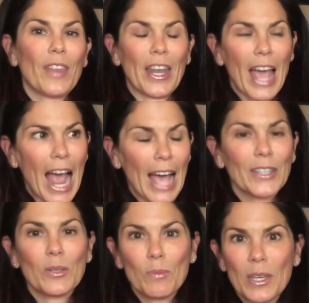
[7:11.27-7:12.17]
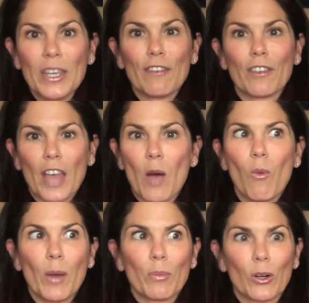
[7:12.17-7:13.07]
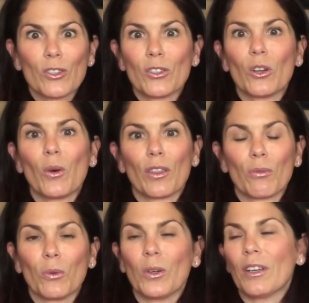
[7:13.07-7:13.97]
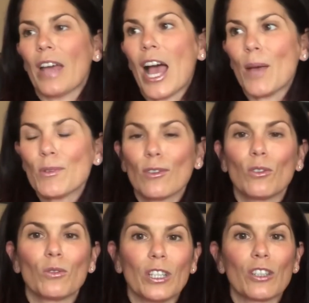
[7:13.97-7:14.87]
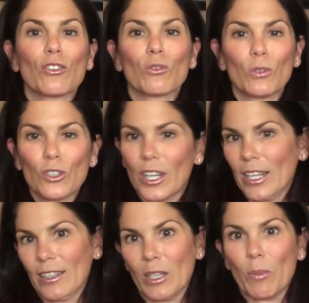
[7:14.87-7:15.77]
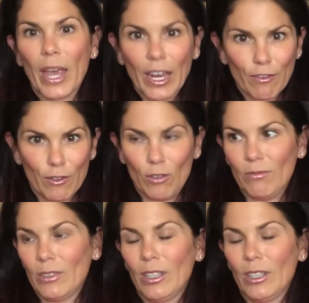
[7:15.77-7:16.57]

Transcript: had to be for that one person going through it absolutely excruciatingly painful,